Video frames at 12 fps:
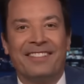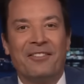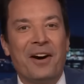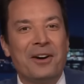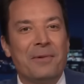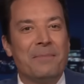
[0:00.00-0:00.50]

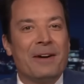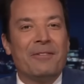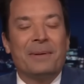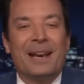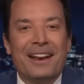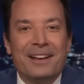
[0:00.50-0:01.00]
Welcome,
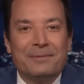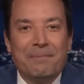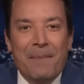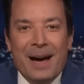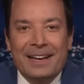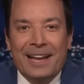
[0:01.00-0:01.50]
everybody. It is
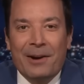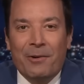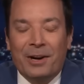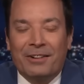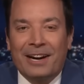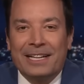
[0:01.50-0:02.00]
Monday.
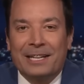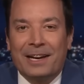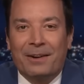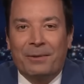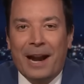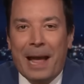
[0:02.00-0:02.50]
We're great.
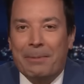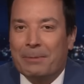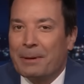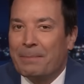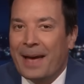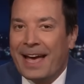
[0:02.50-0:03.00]
To, we're happy to
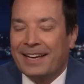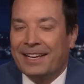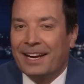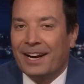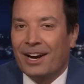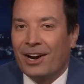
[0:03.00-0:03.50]
be back
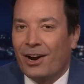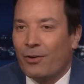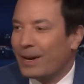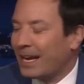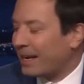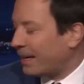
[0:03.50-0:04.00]
here. Uh,
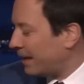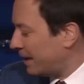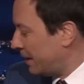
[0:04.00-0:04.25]
we got a